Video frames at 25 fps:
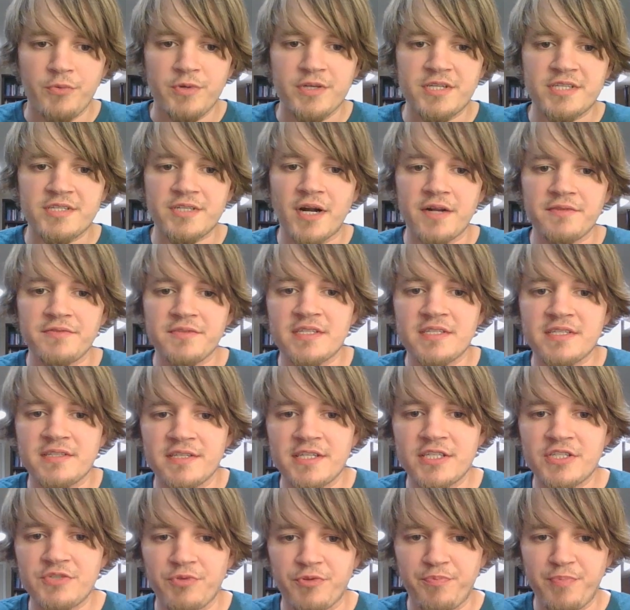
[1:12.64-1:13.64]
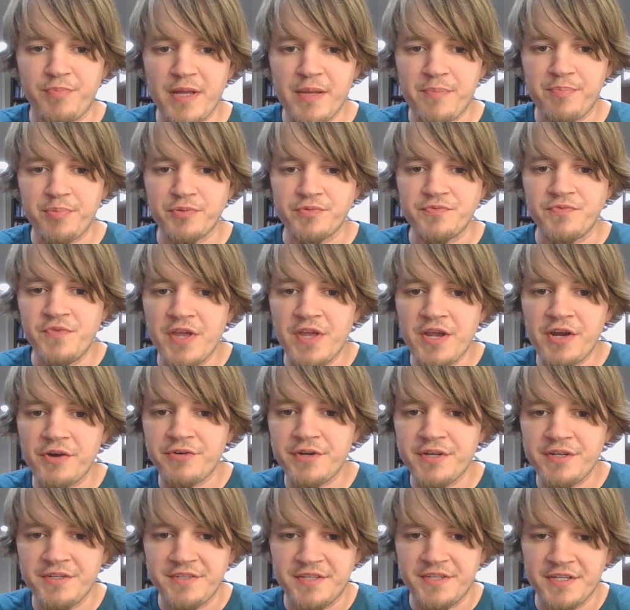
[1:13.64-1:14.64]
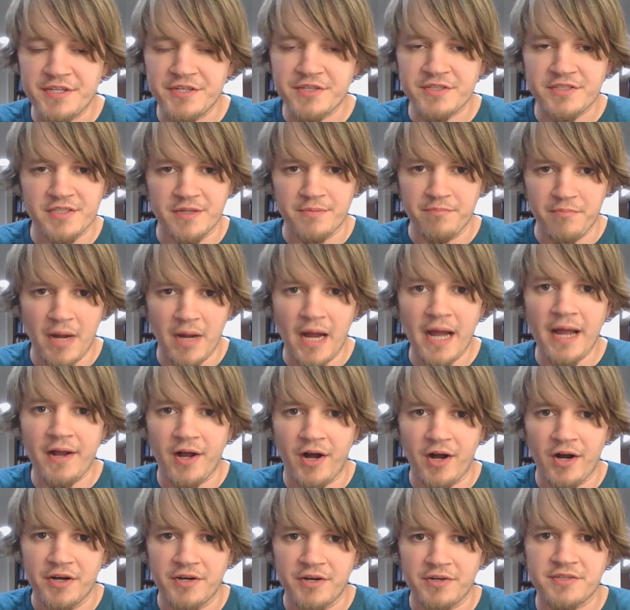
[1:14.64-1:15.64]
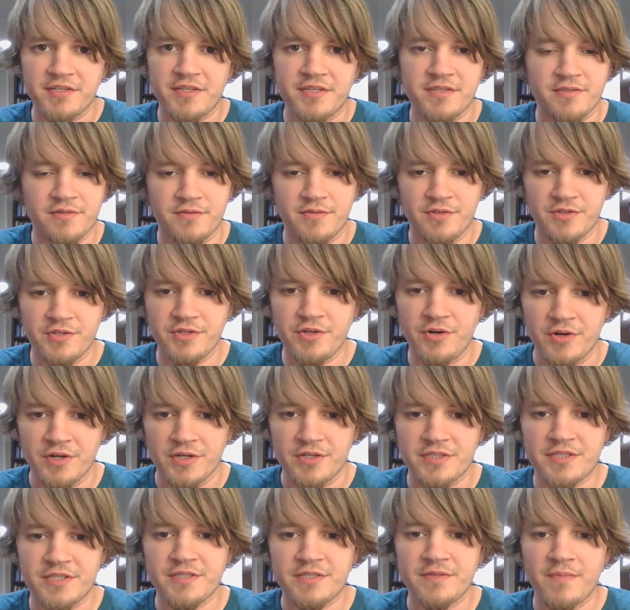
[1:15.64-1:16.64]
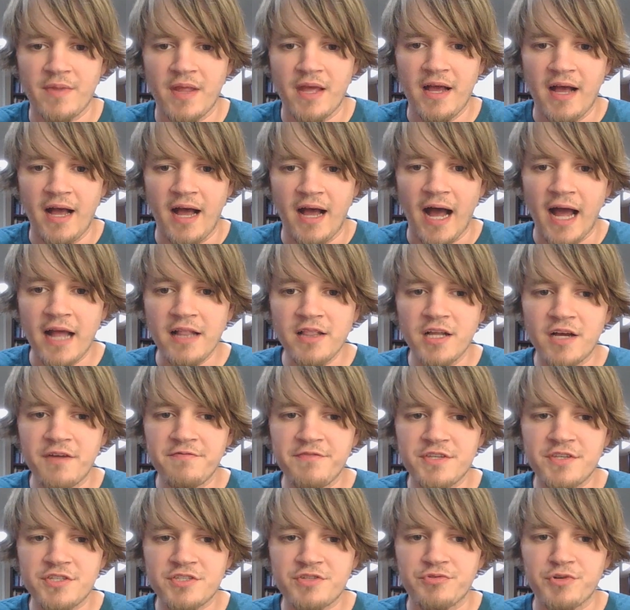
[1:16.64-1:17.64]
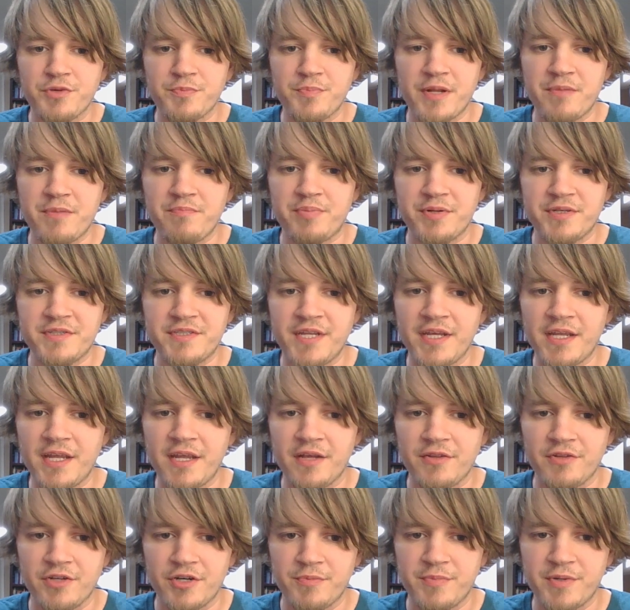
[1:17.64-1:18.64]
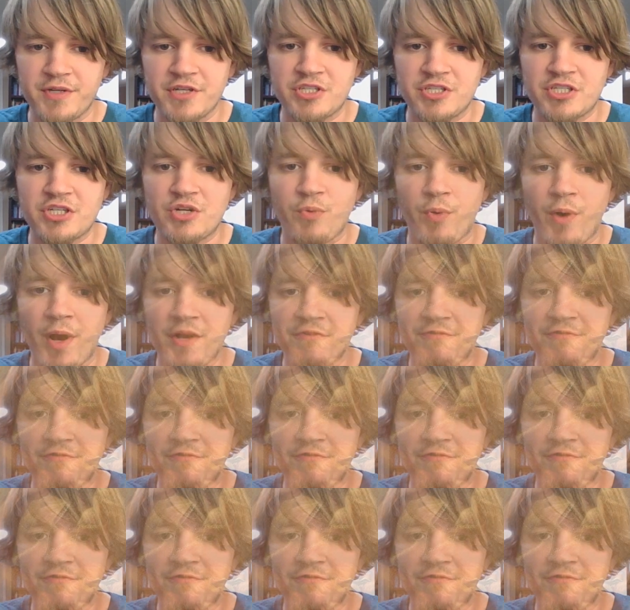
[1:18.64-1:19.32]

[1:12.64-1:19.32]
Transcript: We start this list with people near and dear to my heart, the Norse. I love this group in particular because quite